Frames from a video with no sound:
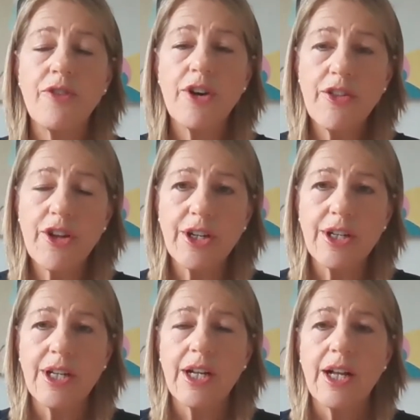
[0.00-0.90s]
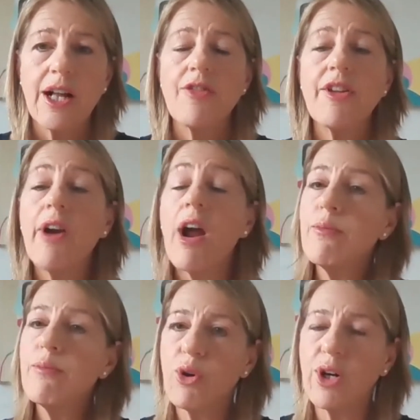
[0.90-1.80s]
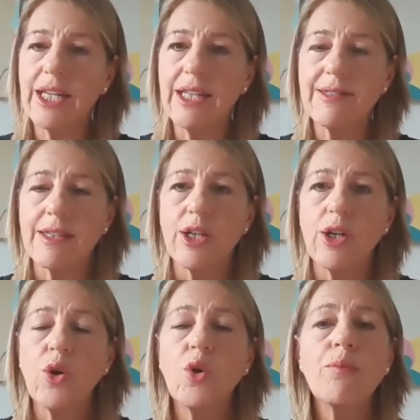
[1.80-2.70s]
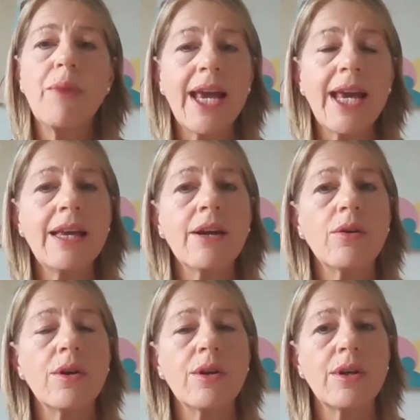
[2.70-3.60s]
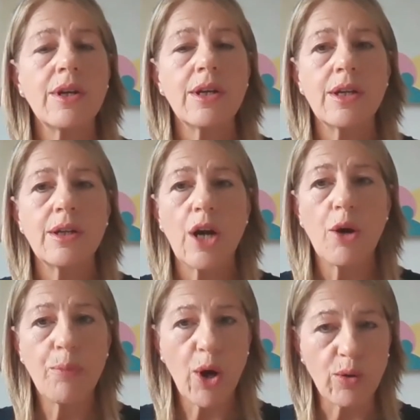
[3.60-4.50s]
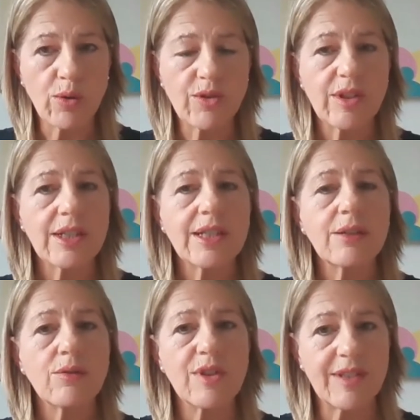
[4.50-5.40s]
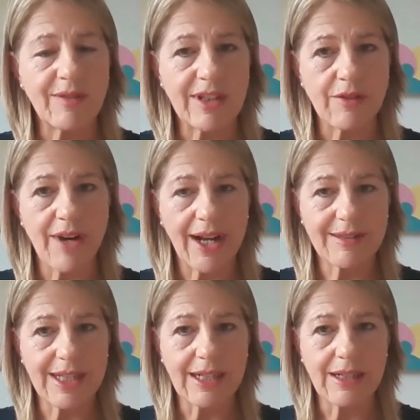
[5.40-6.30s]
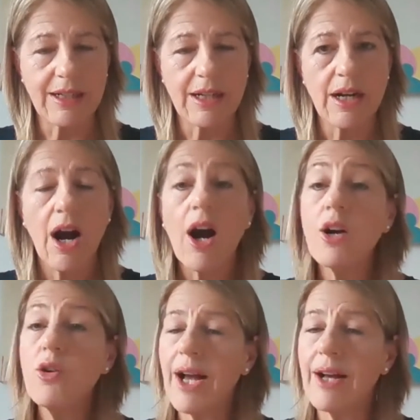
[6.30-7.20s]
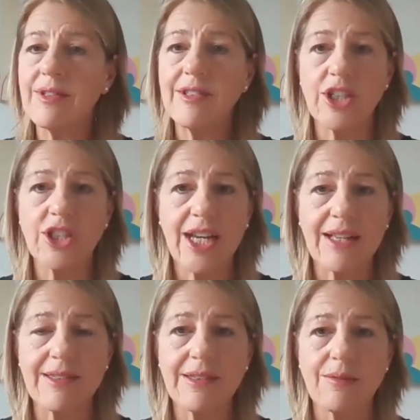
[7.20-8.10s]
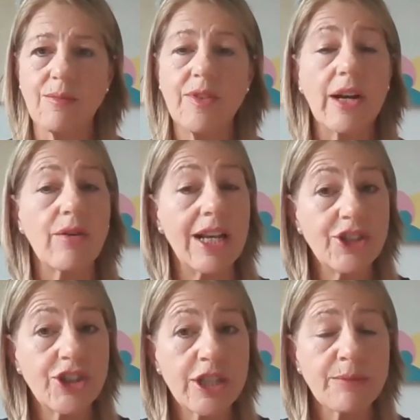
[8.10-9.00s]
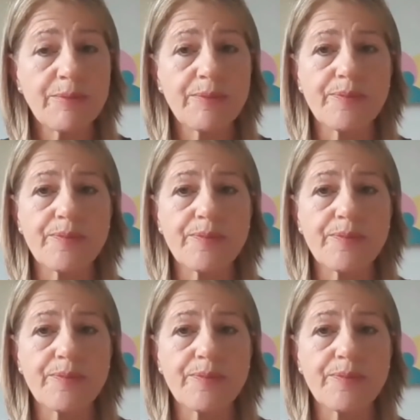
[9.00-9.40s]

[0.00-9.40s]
Further, there are employees who may oppose receiving the vaccine on grounds such as their religion,